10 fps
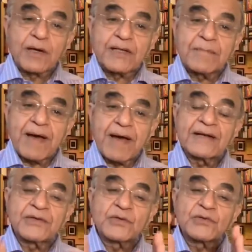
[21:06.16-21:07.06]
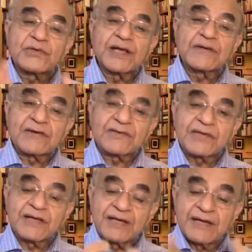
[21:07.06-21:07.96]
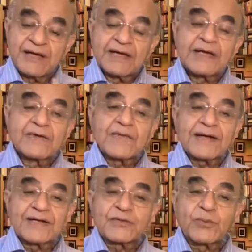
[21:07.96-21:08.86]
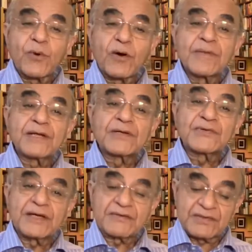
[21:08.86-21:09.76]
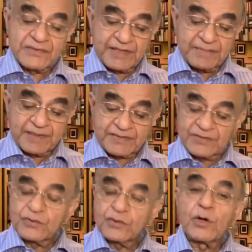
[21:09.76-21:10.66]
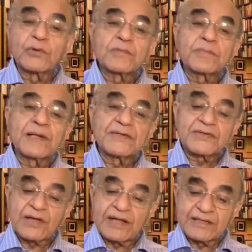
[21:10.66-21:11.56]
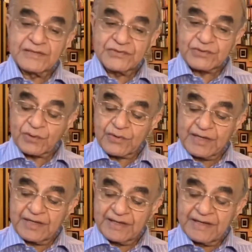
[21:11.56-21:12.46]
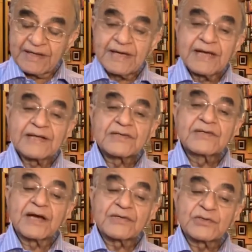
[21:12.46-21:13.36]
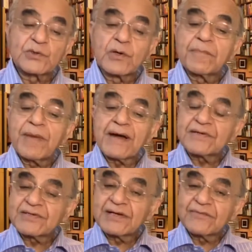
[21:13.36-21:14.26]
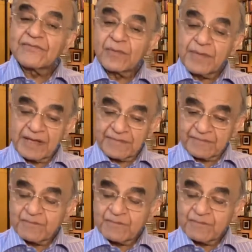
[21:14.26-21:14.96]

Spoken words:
the man to secrecy. In fact, he swore me to secrecy. He says, "Don't please tell this story, it's just too embarrassing for me."